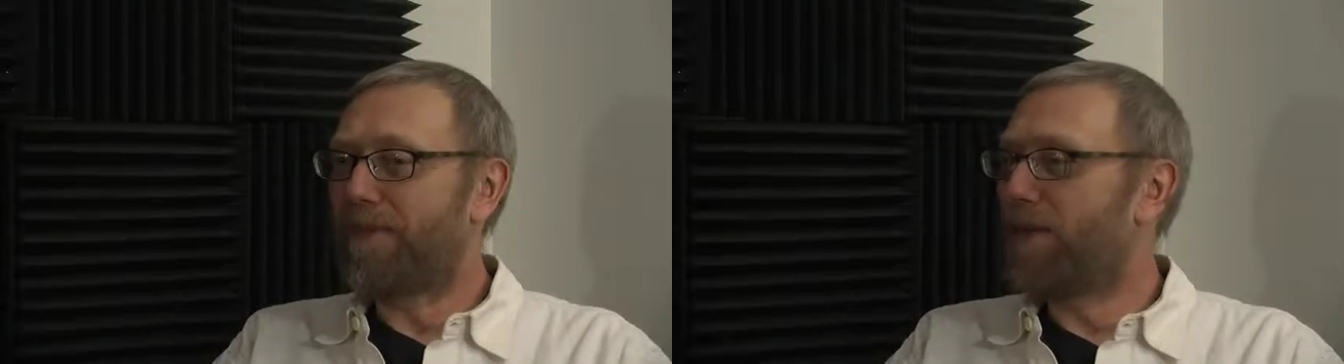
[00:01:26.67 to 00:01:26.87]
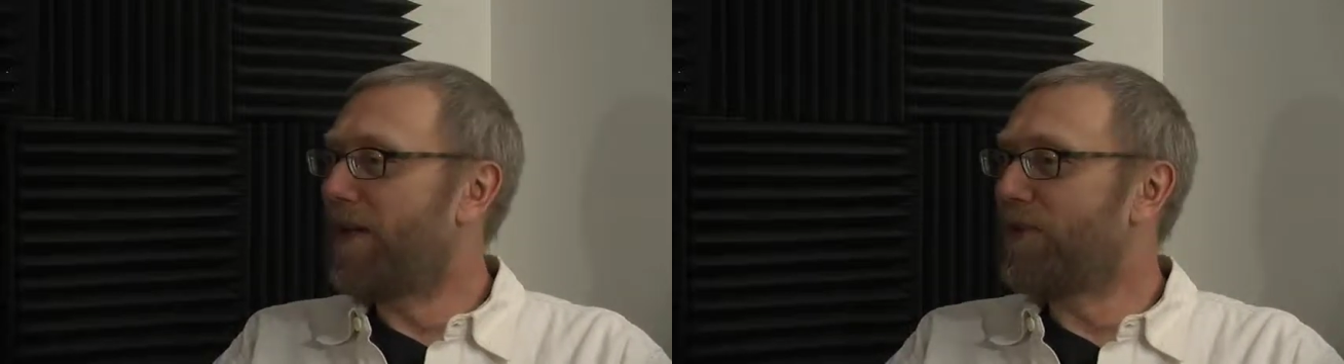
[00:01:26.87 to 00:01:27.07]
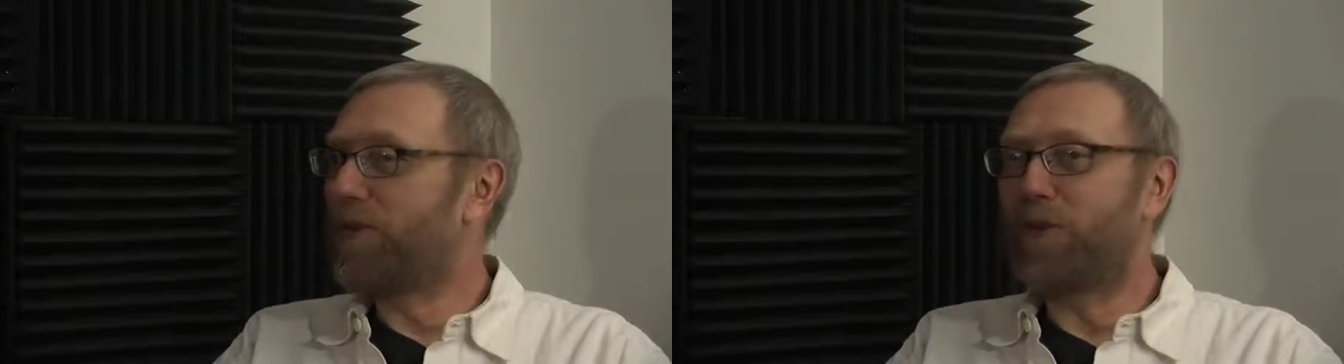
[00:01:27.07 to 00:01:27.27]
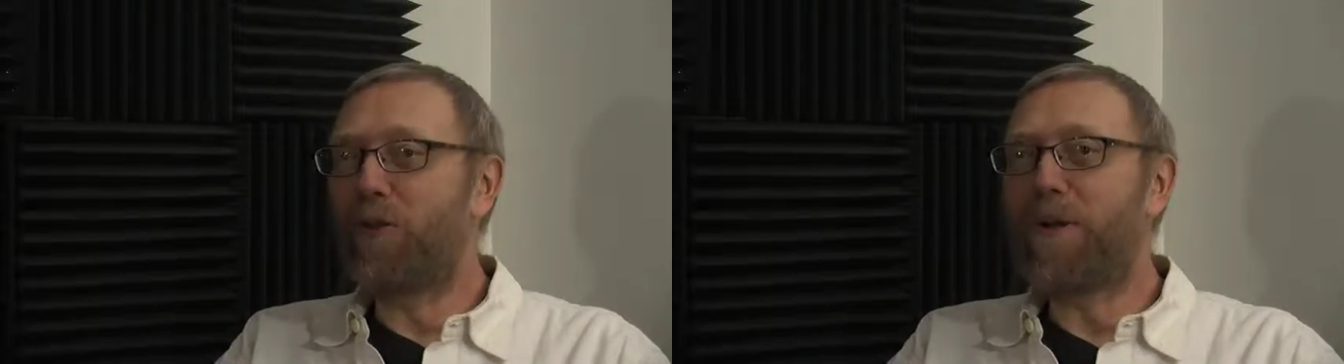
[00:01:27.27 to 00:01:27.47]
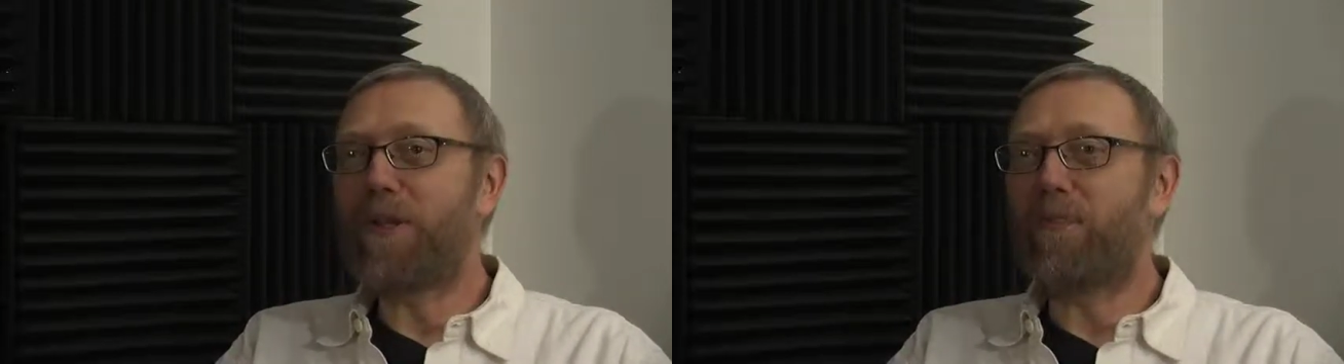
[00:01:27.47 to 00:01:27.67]
You guys
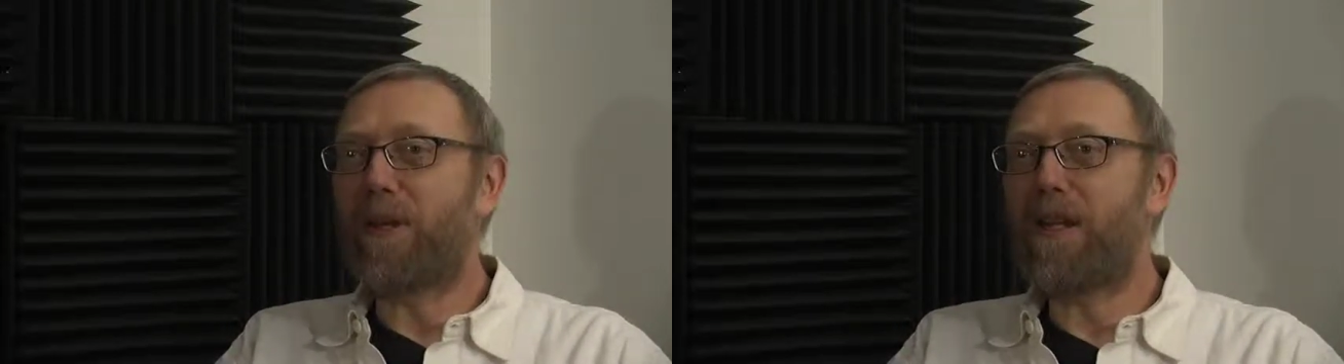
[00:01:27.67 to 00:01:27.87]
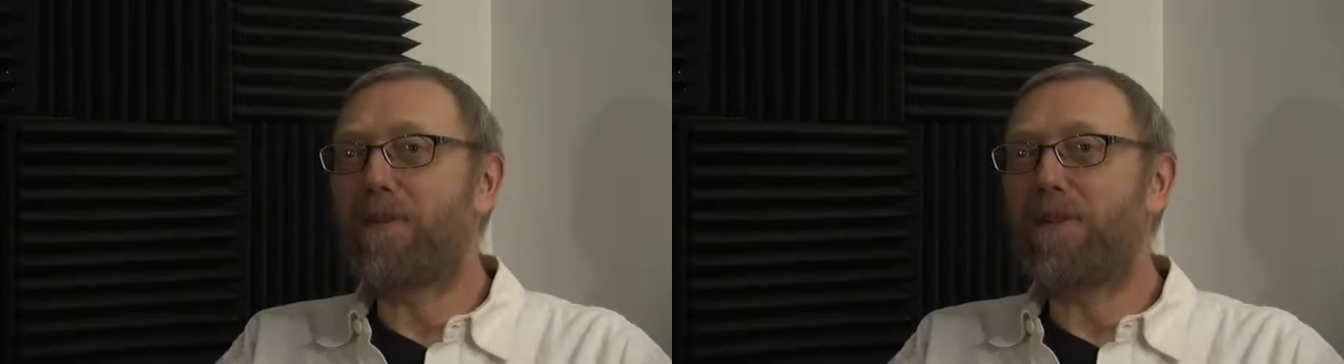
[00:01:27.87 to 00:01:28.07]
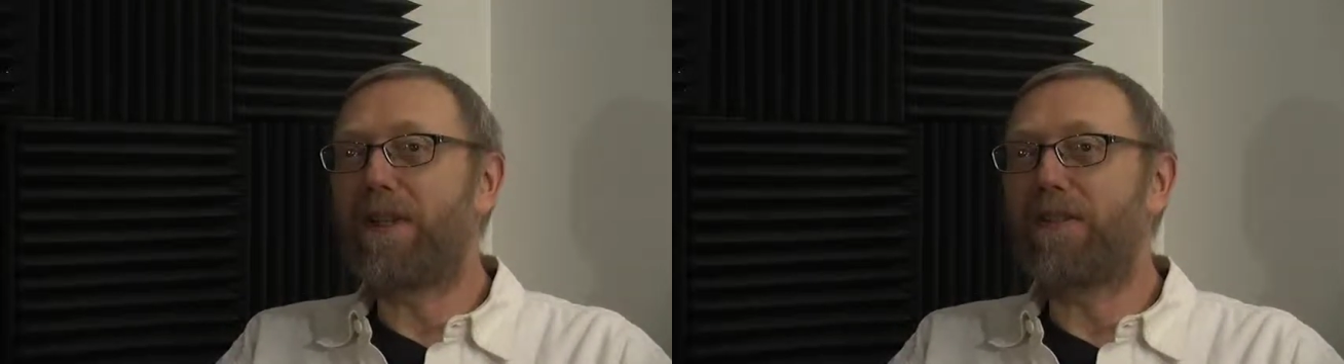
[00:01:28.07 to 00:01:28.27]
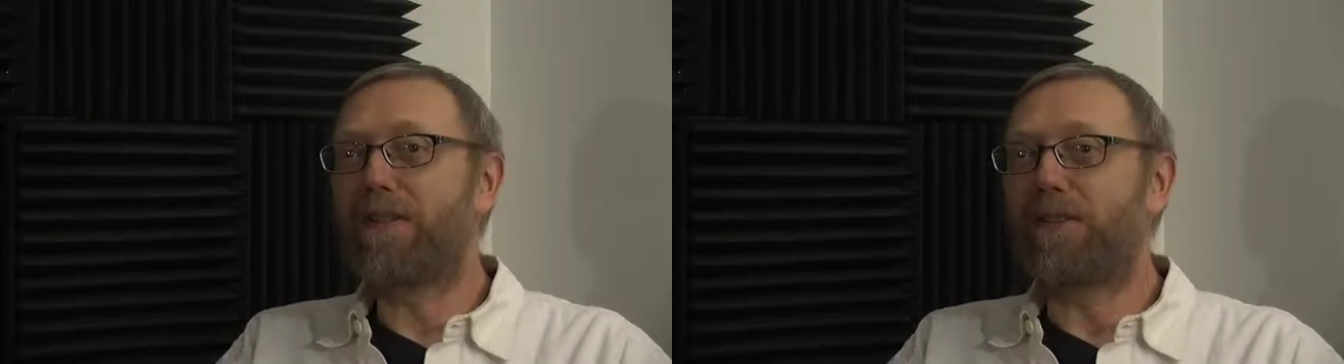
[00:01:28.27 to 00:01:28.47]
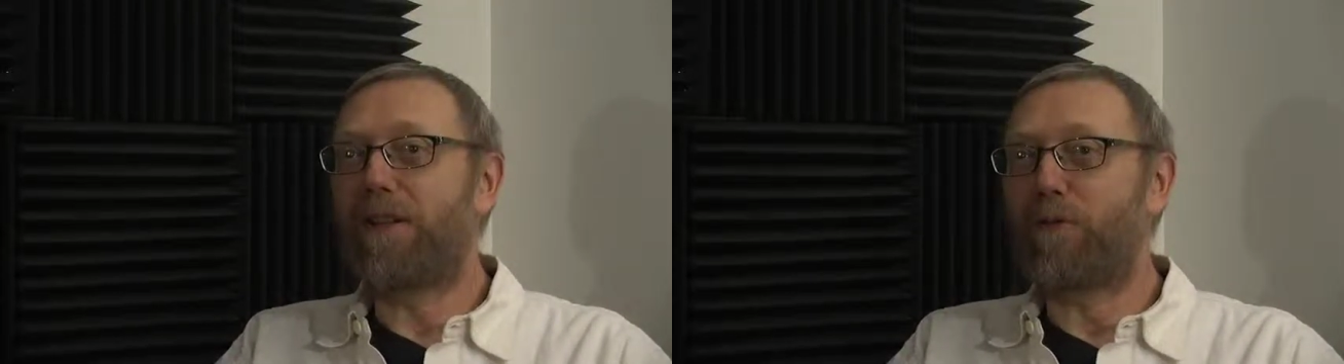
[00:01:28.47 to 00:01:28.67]
know about the paper
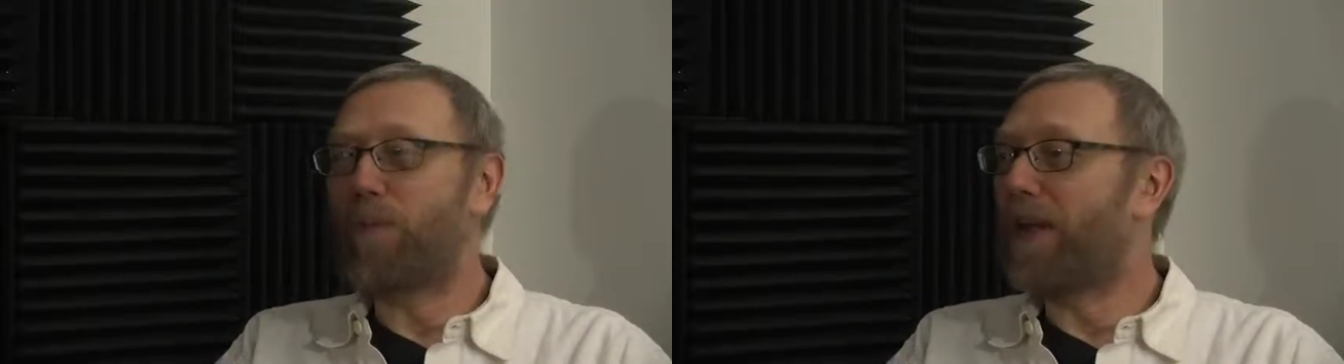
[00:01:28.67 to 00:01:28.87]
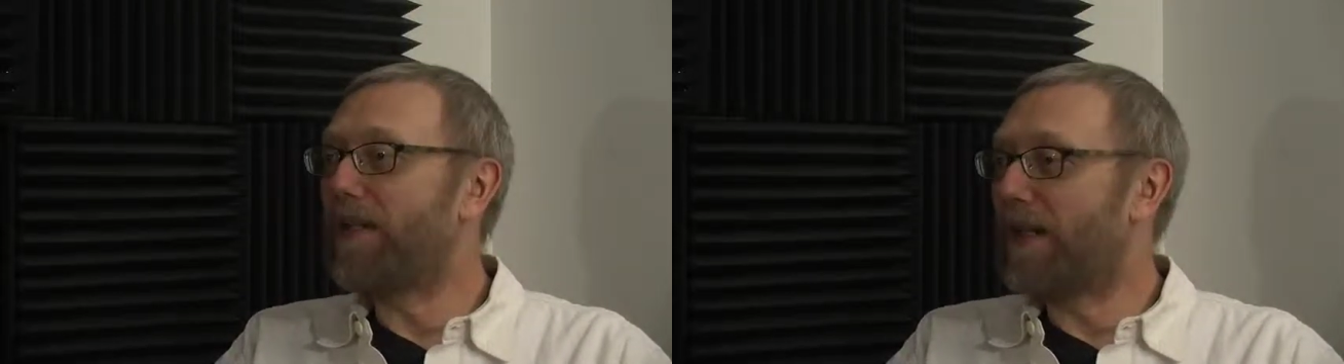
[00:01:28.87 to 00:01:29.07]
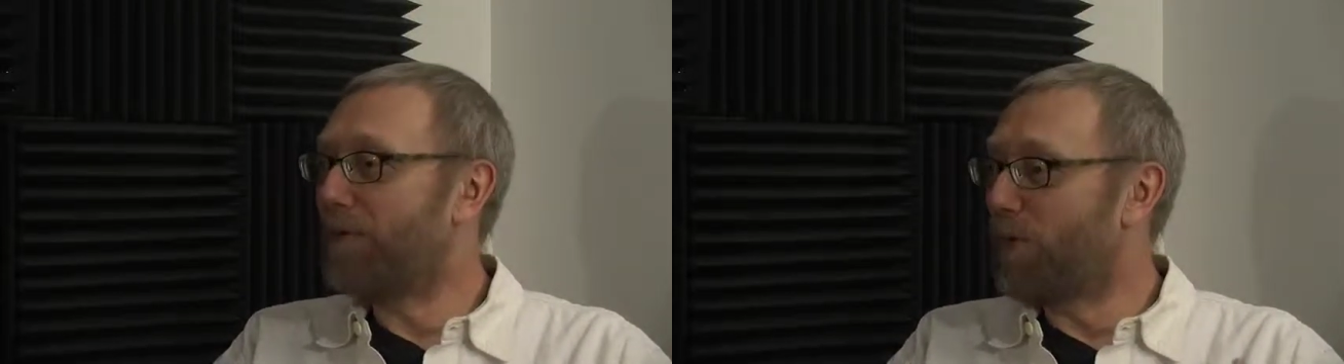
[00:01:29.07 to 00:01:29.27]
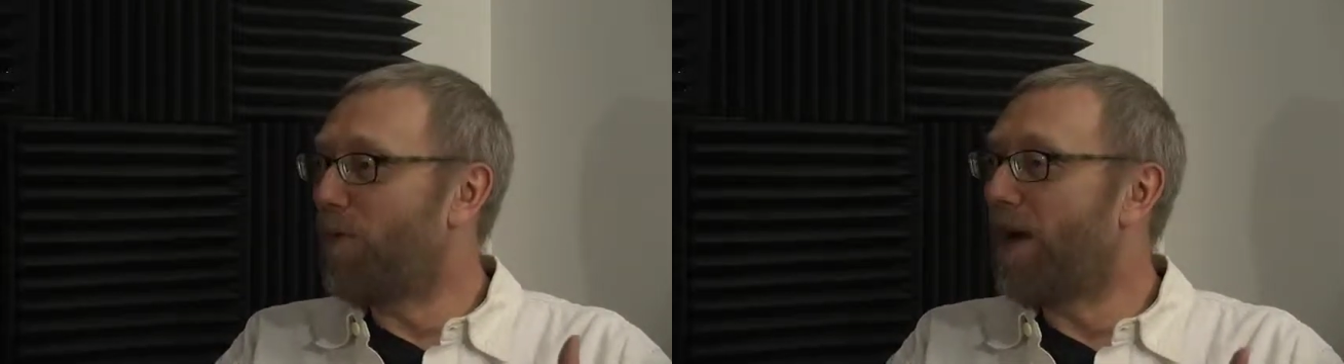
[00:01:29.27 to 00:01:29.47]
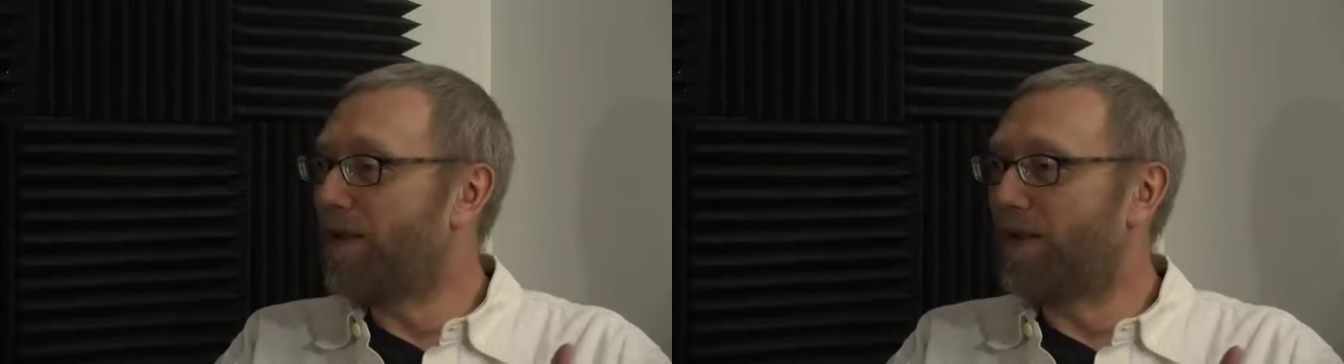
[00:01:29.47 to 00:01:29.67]
that if you paint on it with
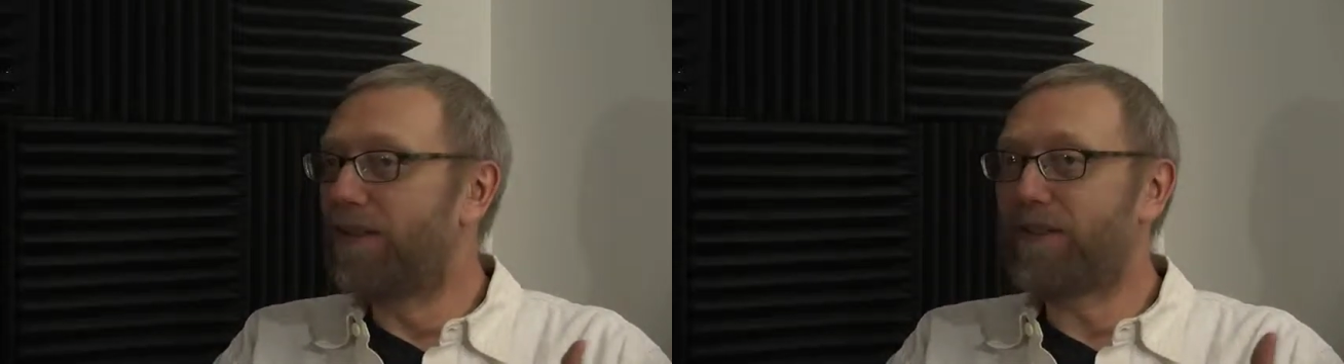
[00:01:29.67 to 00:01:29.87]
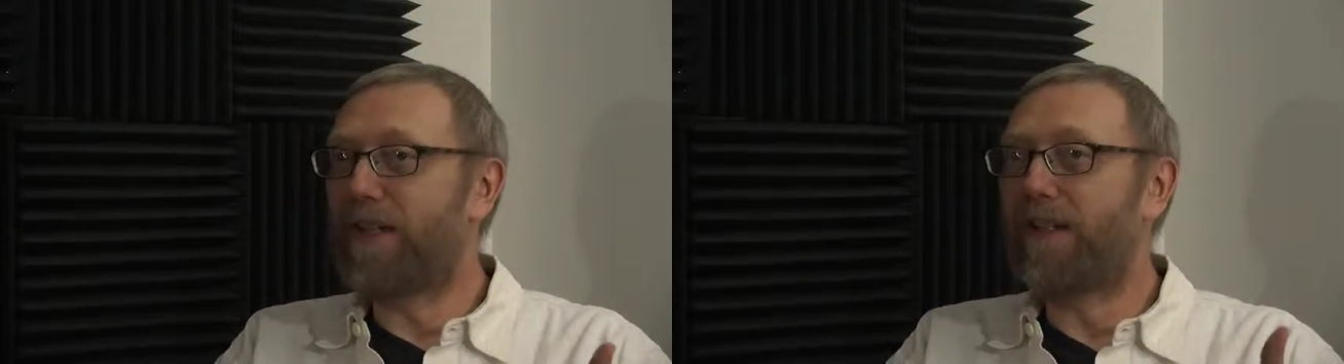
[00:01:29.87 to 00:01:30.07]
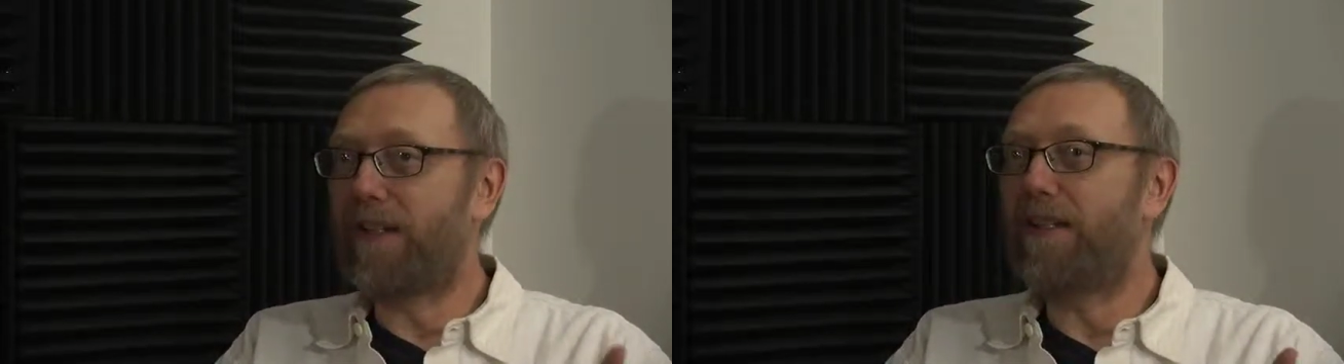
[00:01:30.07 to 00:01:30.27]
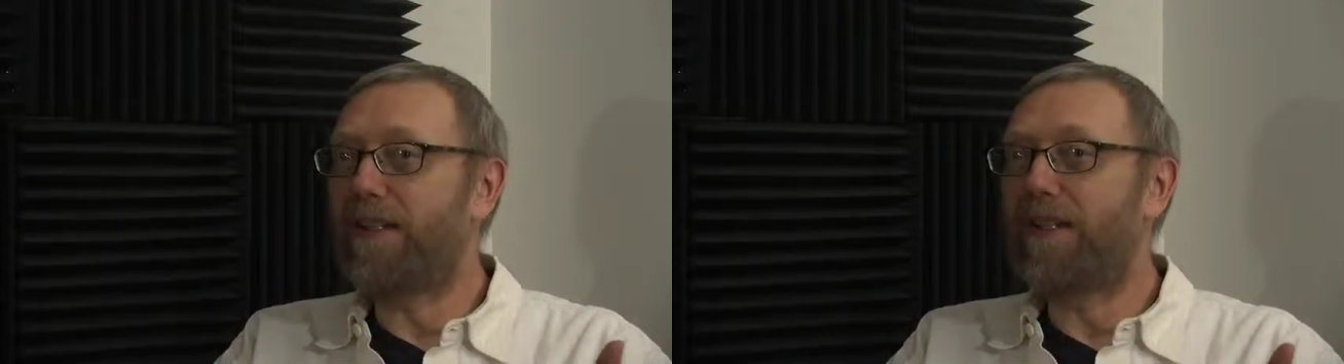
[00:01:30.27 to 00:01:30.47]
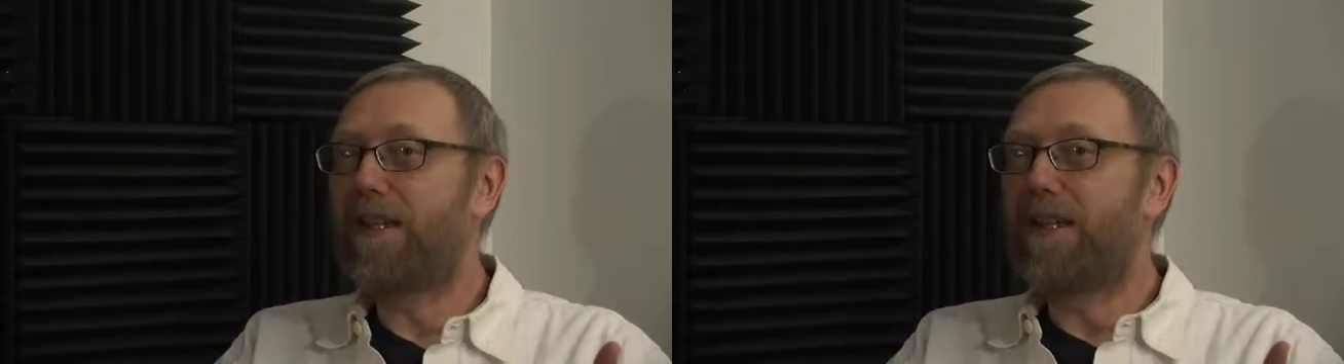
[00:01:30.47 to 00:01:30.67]
water, it looks like ink,